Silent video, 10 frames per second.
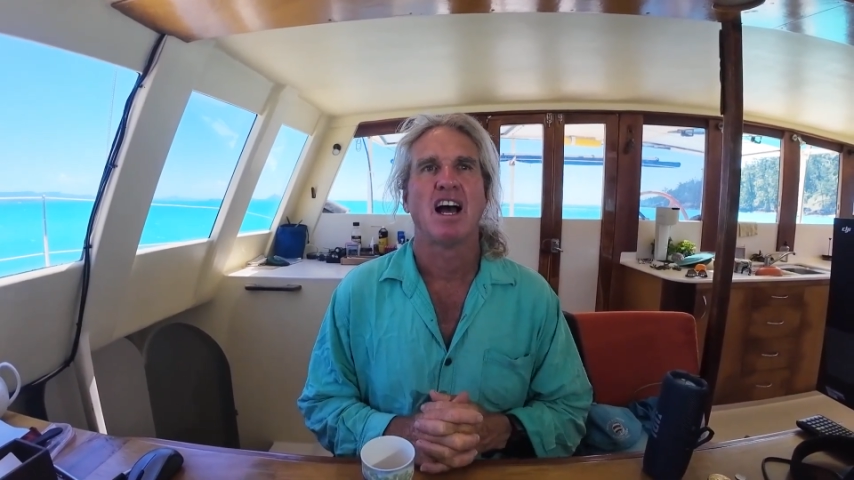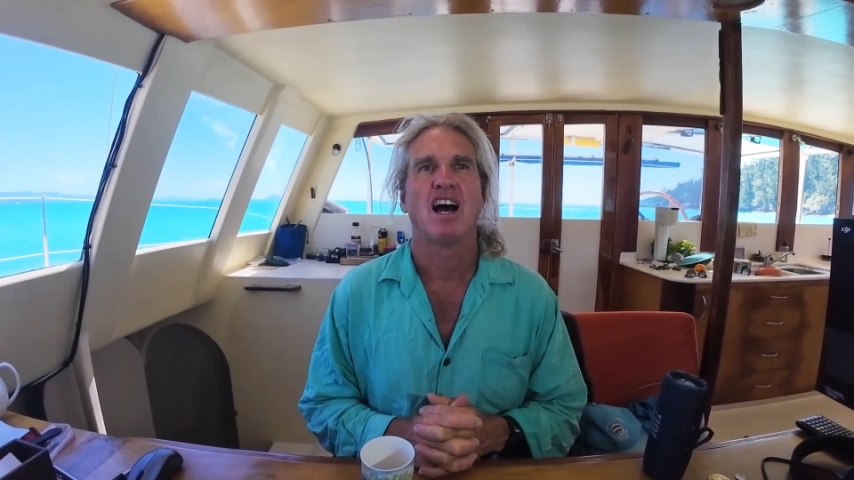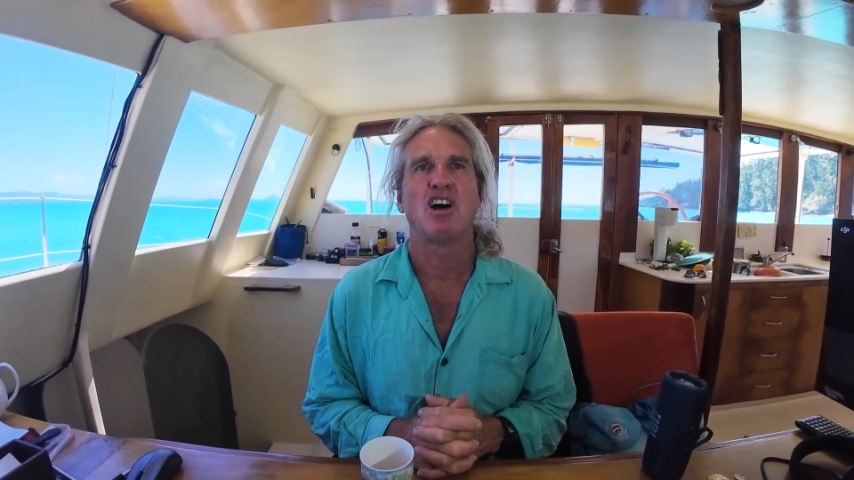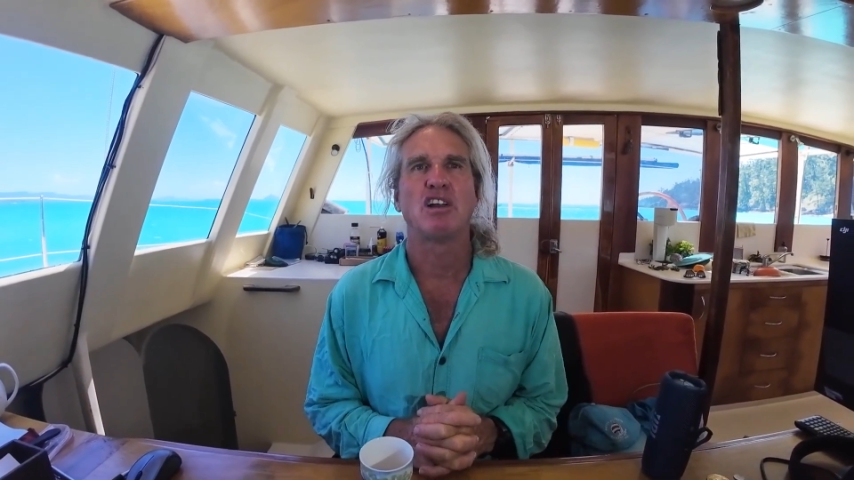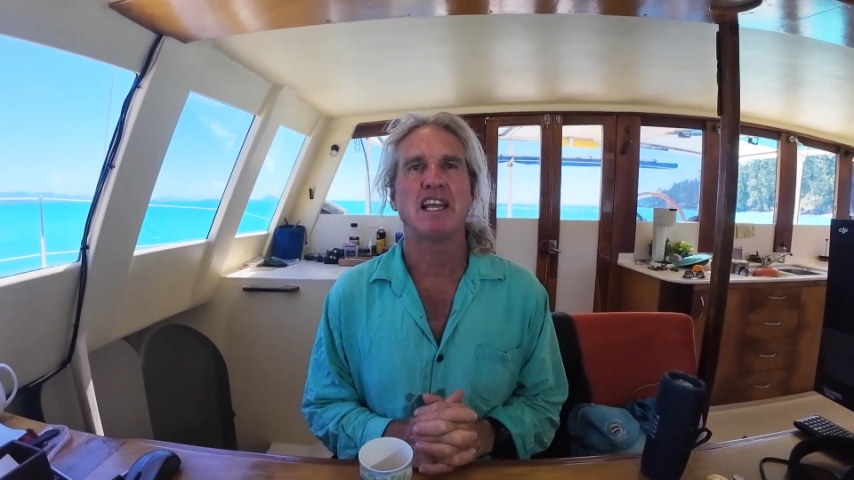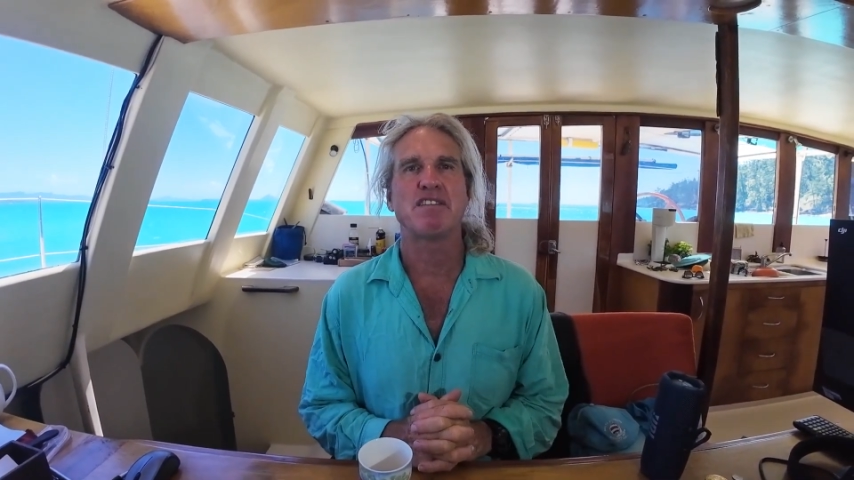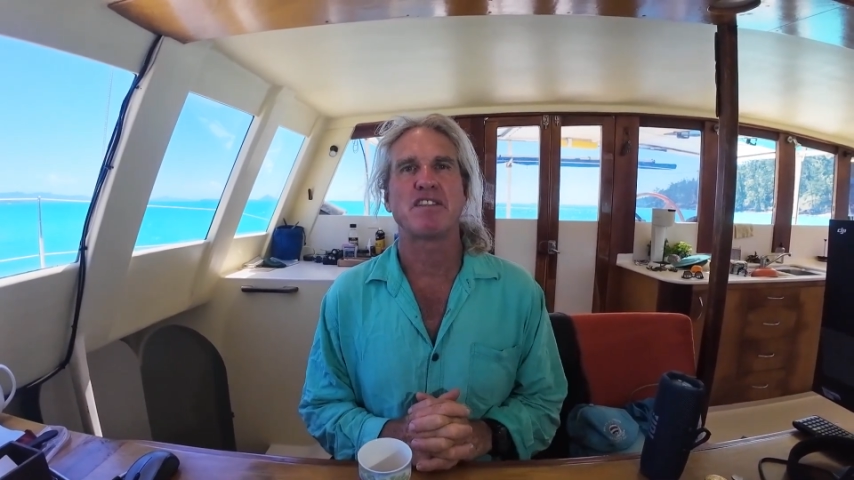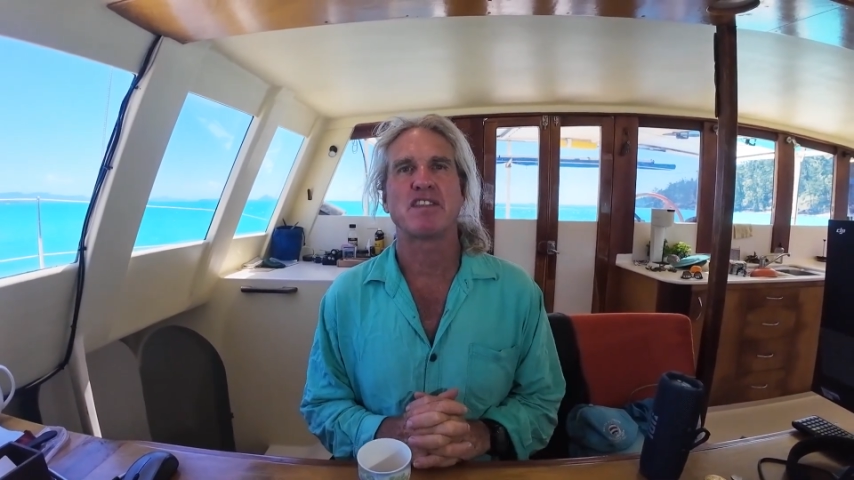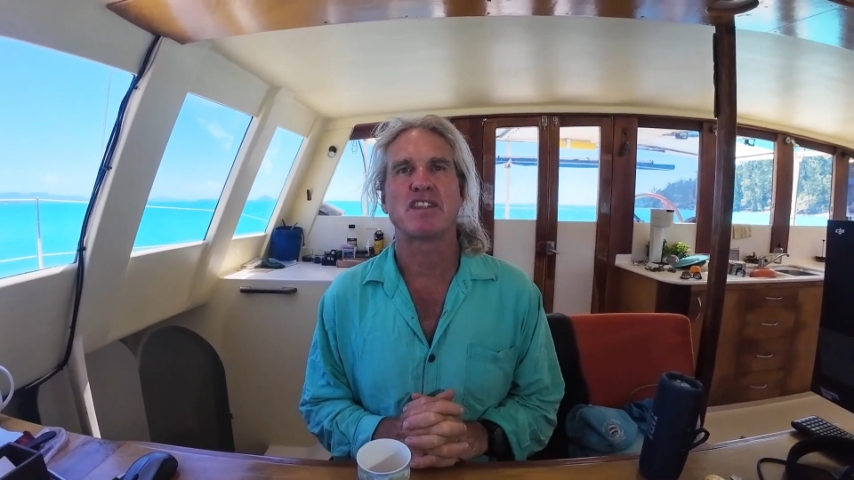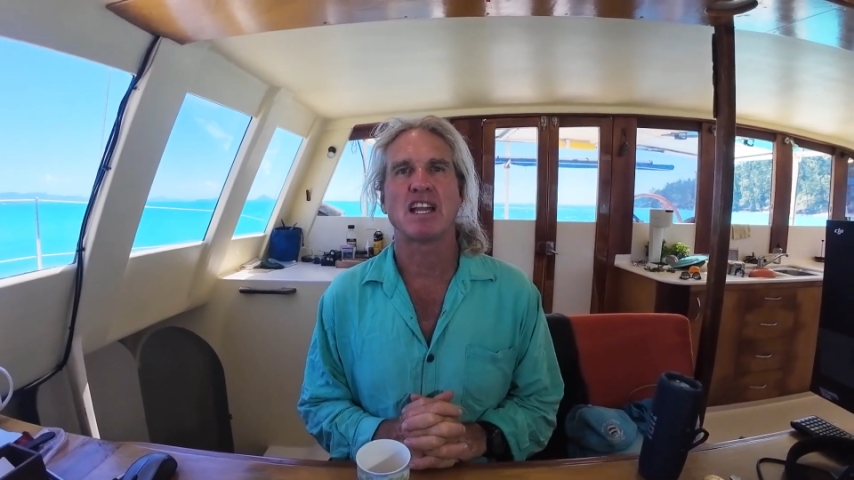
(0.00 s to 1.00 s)
I'll leave
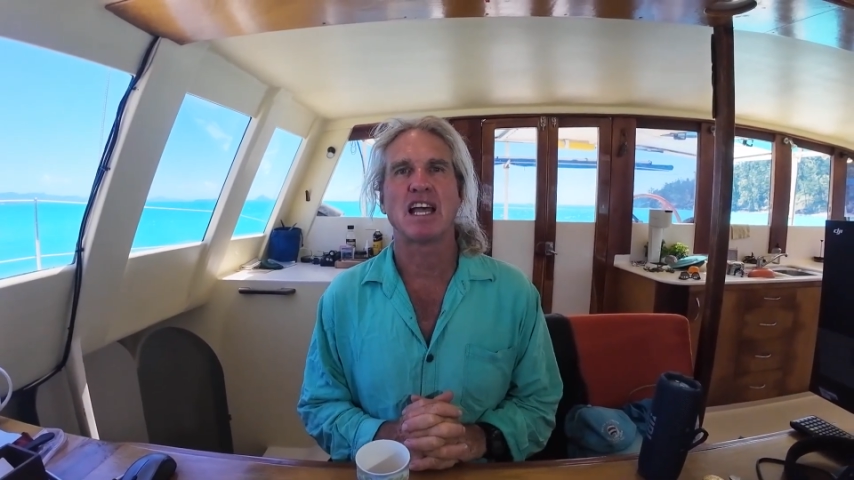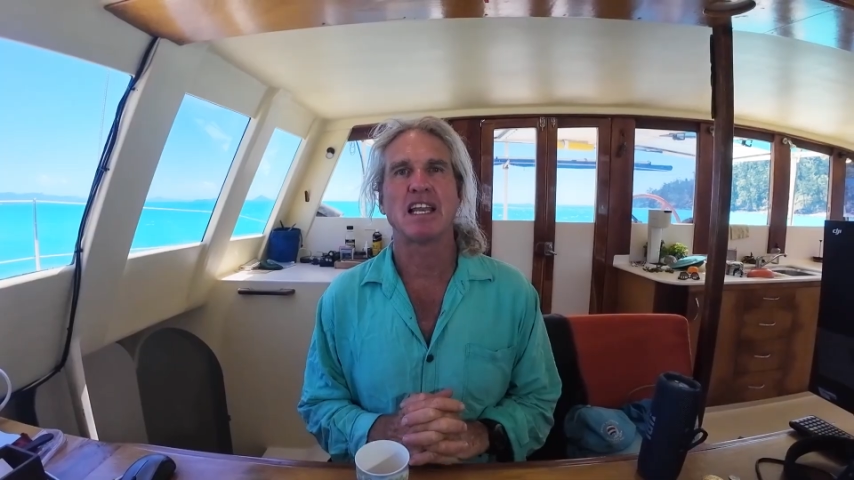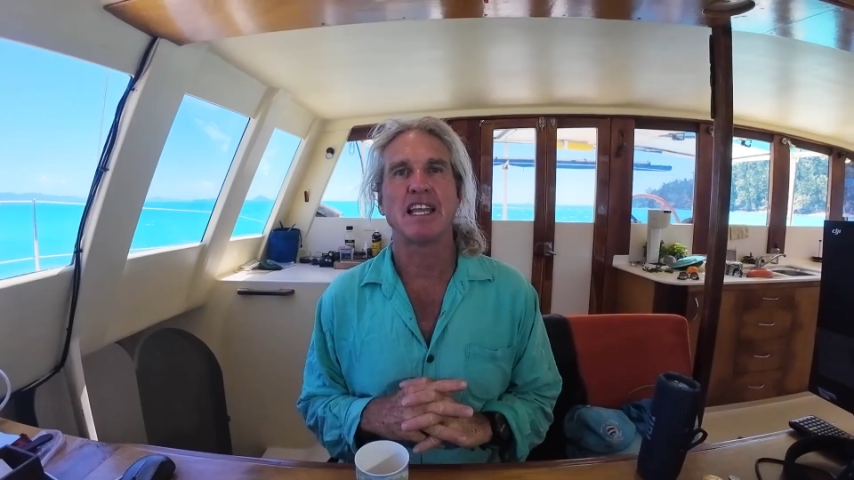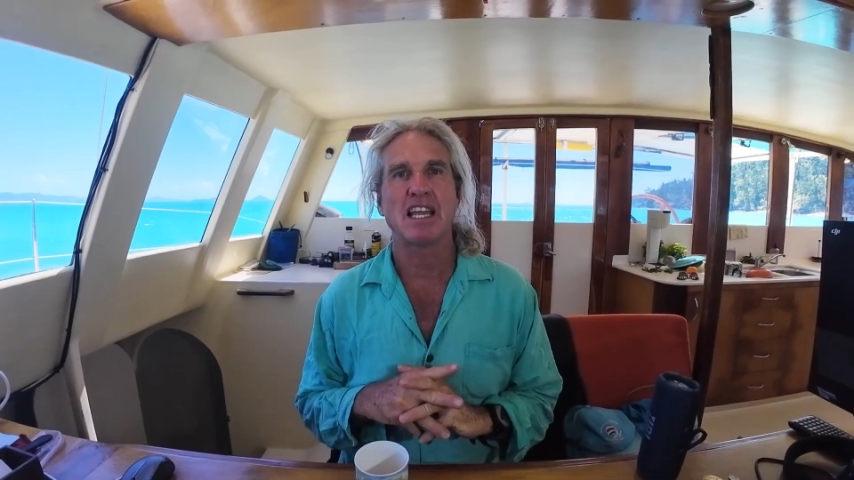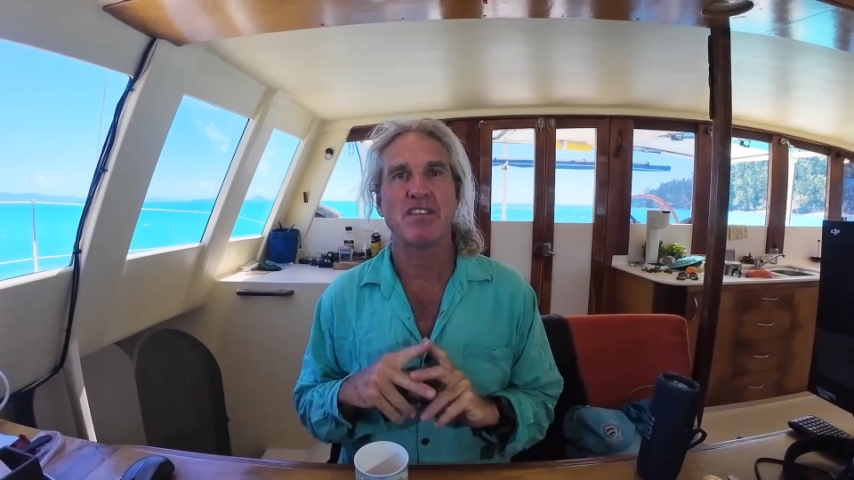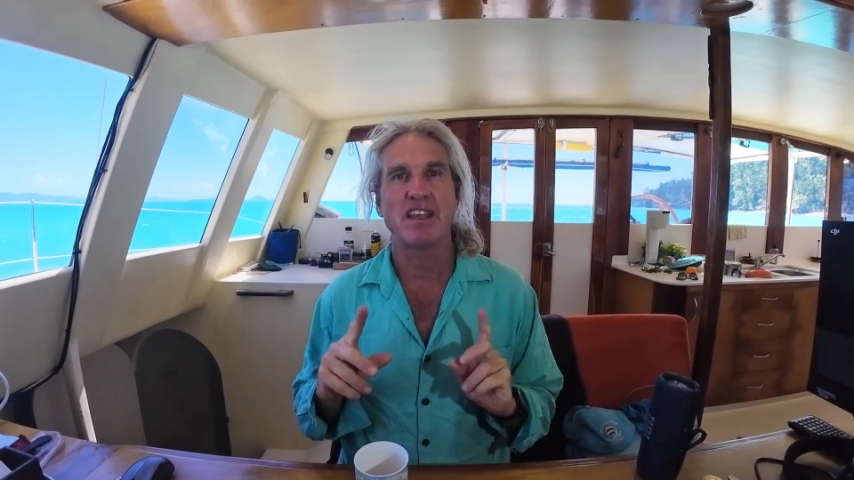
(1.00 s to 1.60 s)
it, a link at